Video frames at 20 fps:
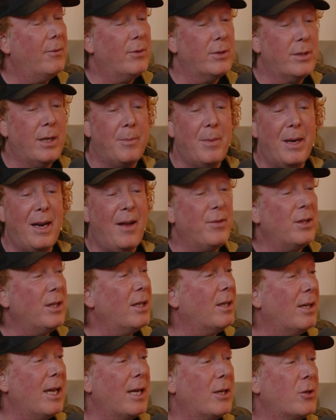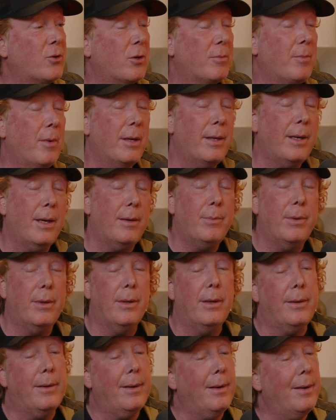Every time I'd have a little extra money, I'd be
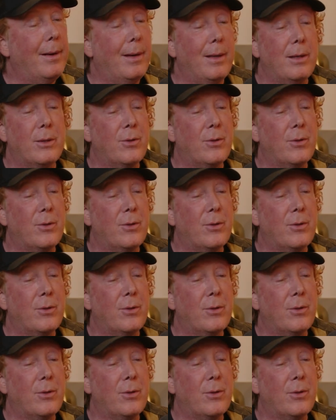like, all right,